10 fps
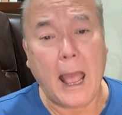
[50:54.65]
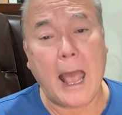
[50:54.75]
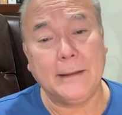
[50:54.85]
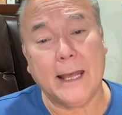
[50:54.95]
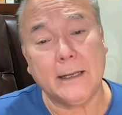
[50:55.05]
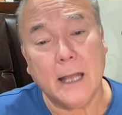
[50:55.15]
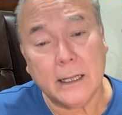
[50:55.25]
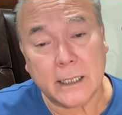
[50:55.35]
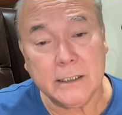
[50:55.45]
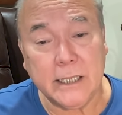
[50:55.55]
and then
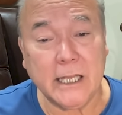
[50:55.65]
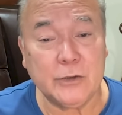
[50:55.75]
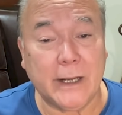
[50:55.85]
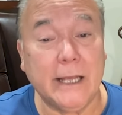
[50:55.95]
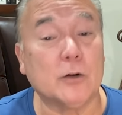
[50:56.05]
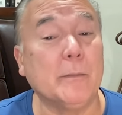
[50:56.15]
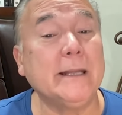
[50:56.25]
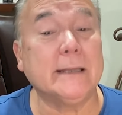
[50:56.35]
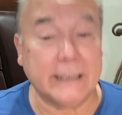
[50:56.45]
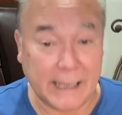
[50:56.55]
continue it
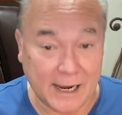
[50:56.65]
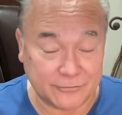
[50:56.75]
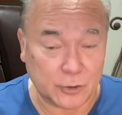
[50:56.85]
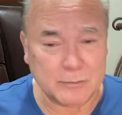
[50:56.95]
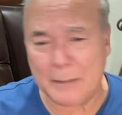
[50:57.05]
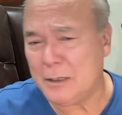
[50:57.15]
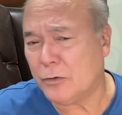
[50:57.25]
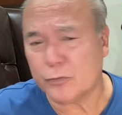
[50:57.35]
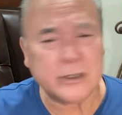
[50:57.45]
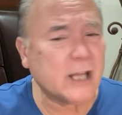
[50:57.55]
intermittently after it, maybe
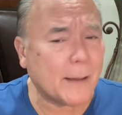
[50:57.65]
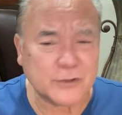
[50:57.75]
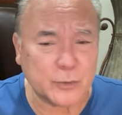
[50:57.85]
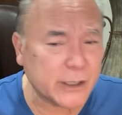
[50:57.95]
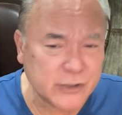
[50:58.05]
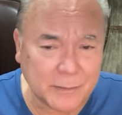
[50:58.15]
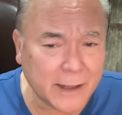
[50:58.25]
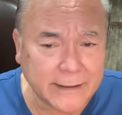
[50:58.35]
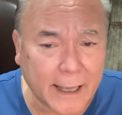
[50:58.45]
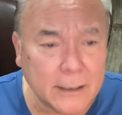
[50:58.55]
3 times a week, something
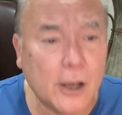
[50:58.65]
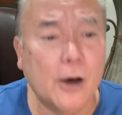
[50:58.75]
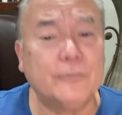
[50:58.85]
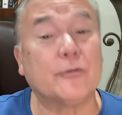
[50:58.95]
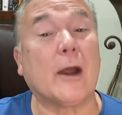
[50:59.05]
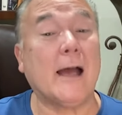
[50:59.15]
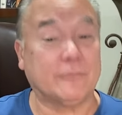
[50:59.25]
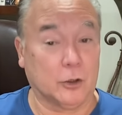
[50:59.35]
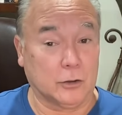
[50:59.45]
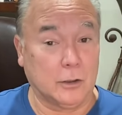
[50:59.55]
like that,
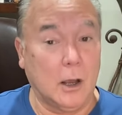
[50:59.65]
forever.